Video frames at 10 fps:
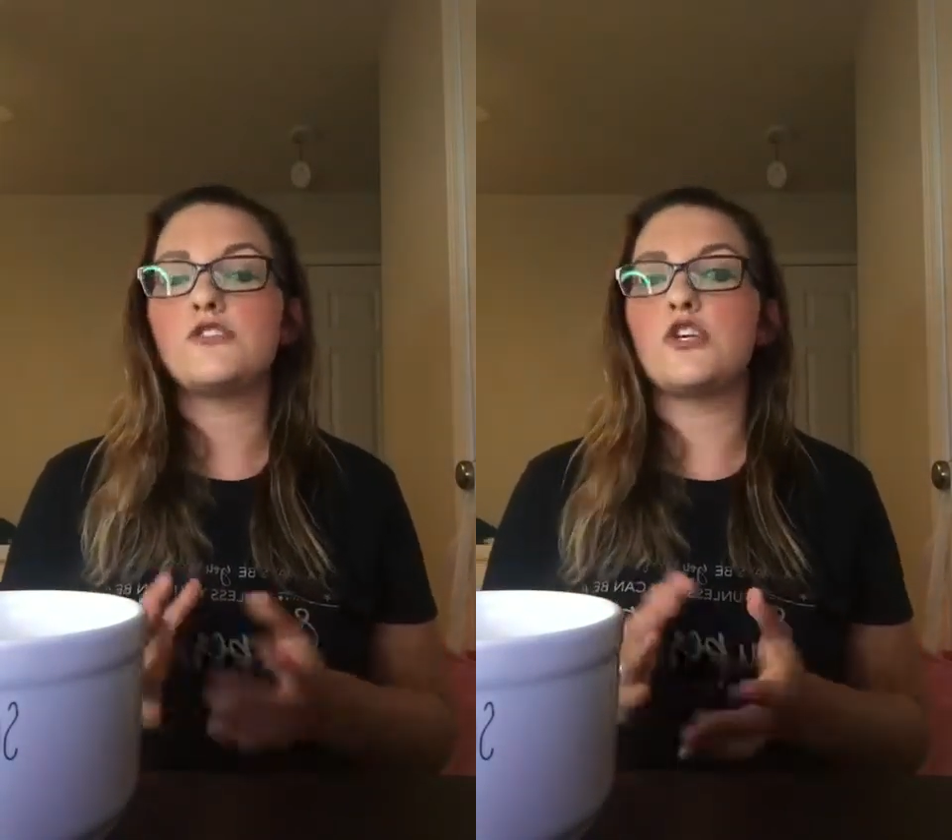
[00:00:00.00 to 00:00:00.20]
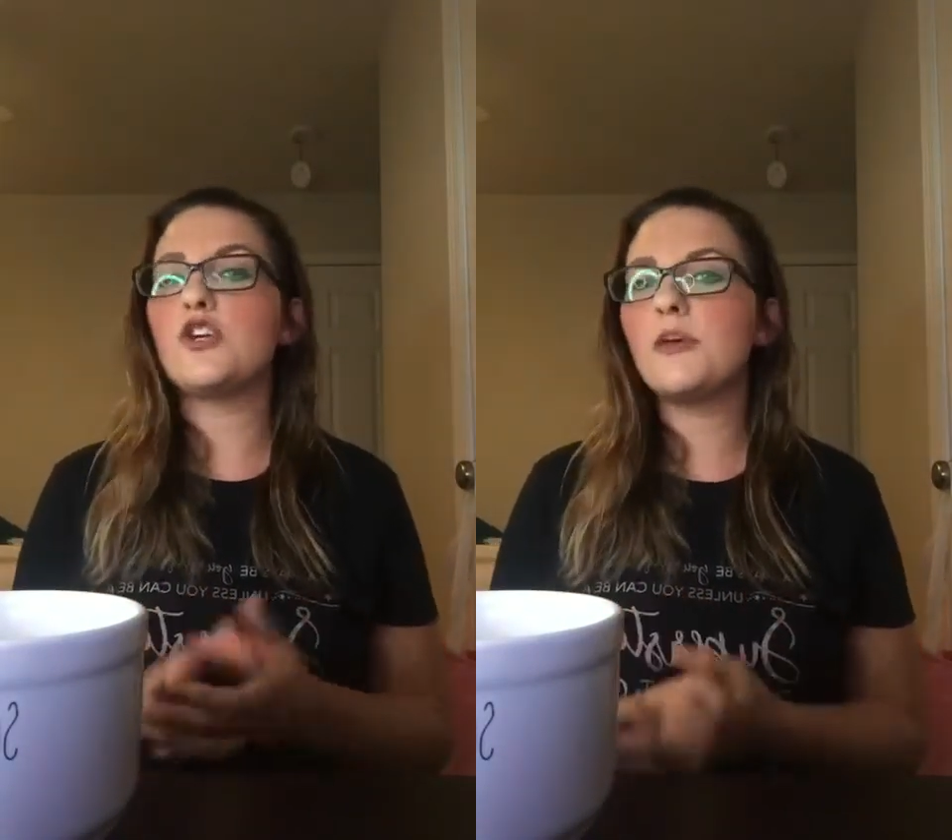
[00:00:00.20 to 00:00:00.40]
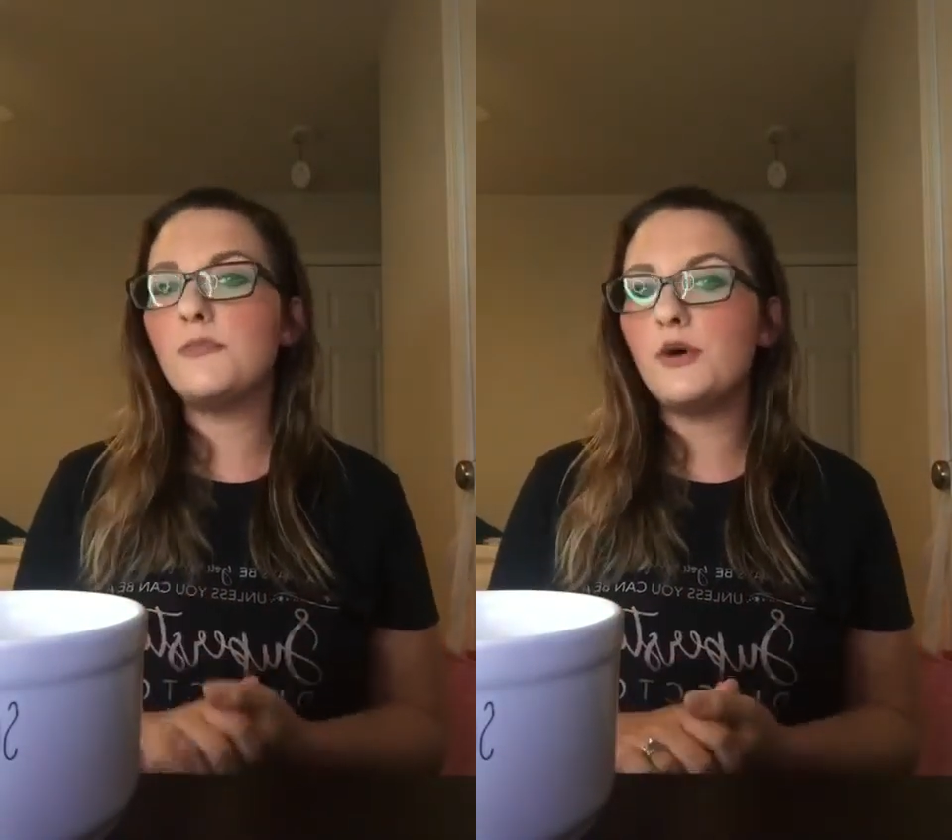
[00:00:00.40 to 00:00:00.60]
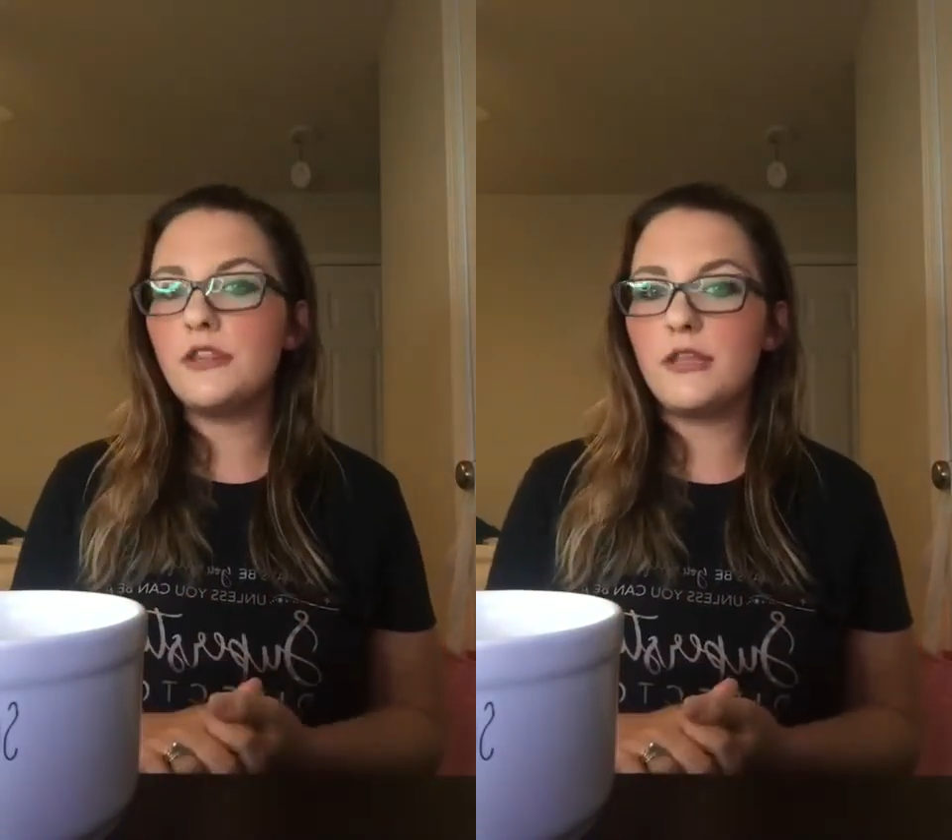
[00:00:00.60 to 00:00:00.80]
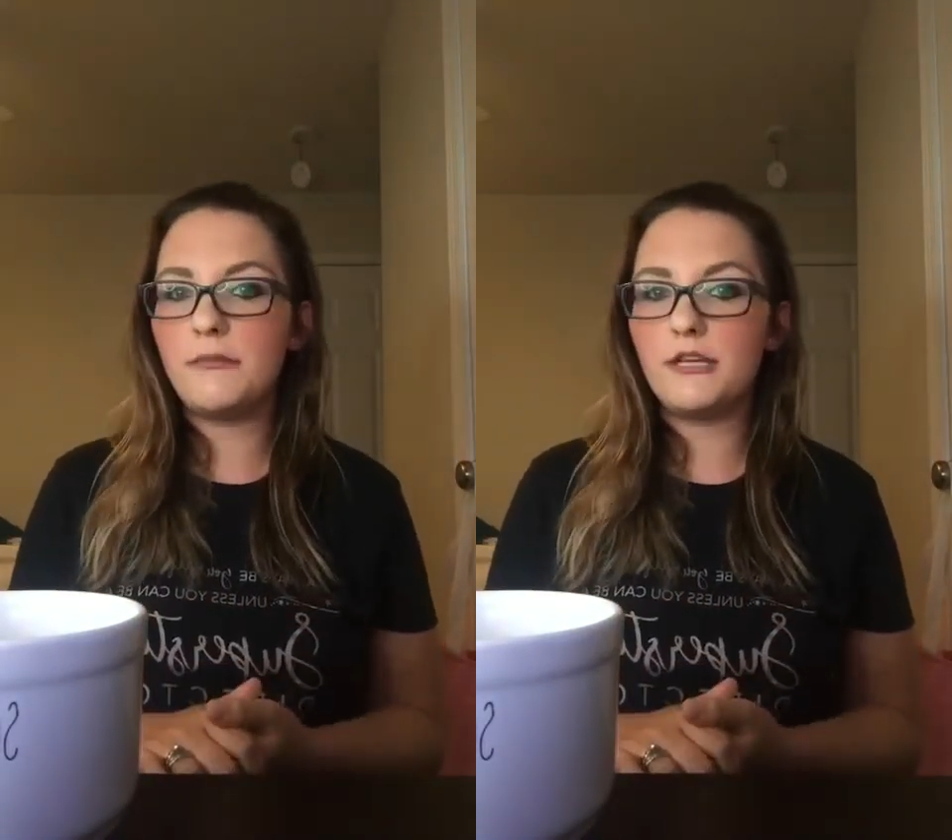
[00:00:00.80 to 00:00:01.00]
So you can
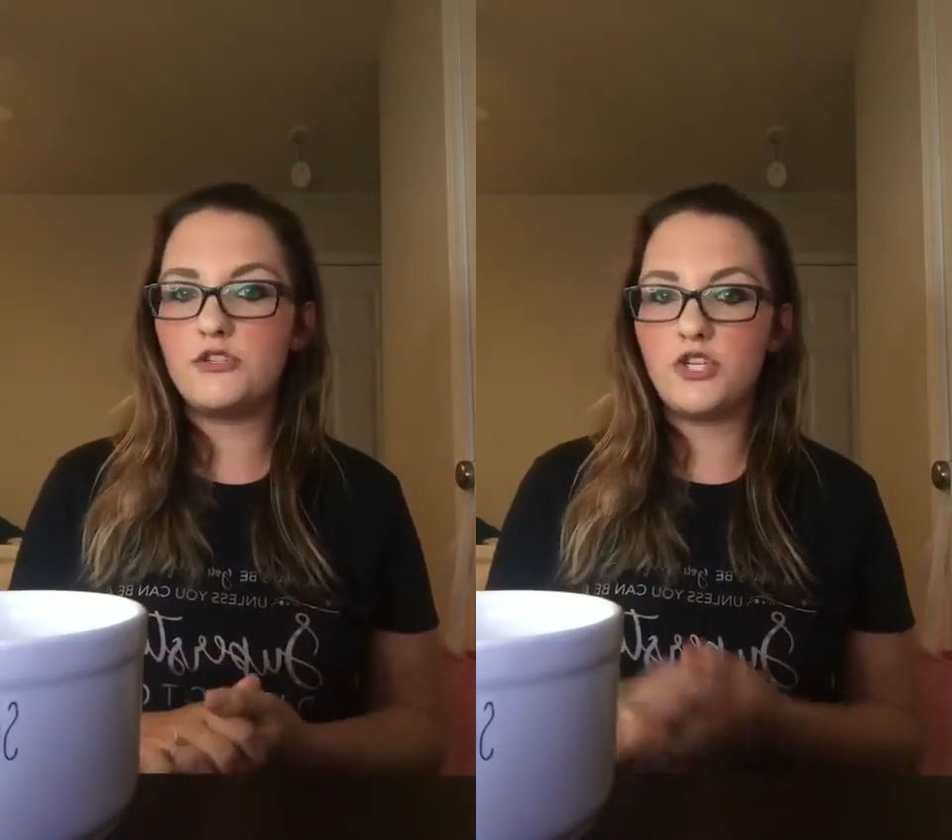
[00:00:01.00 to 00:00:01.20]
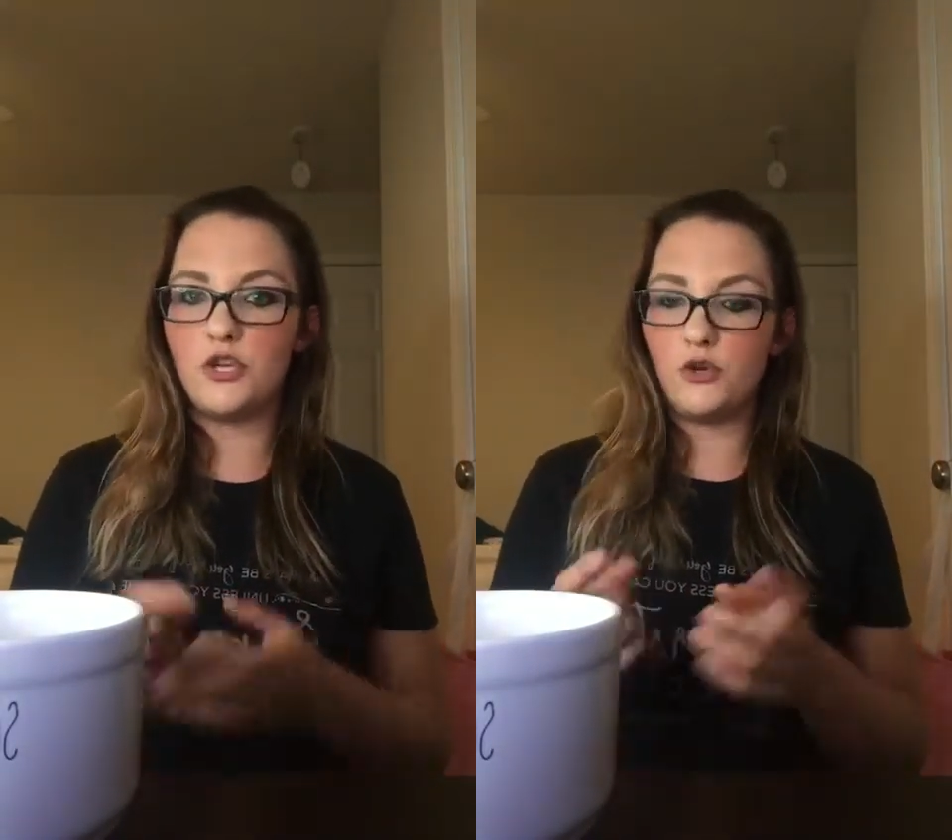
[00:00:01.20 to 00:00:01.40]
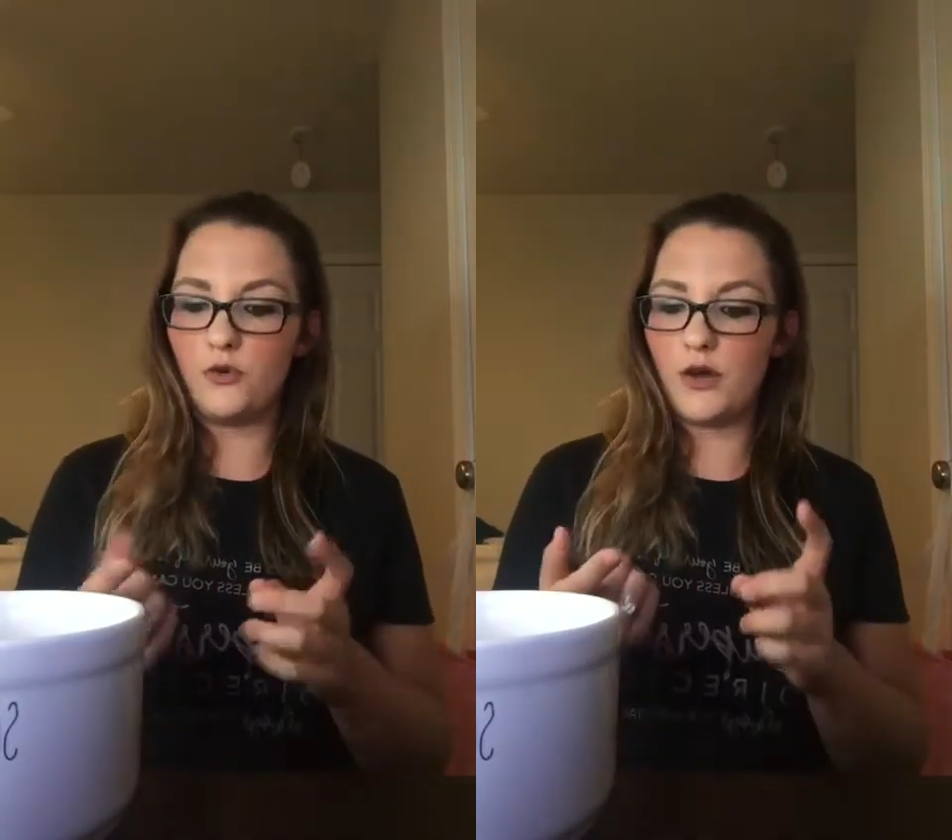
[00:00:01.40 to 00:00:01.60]
put them into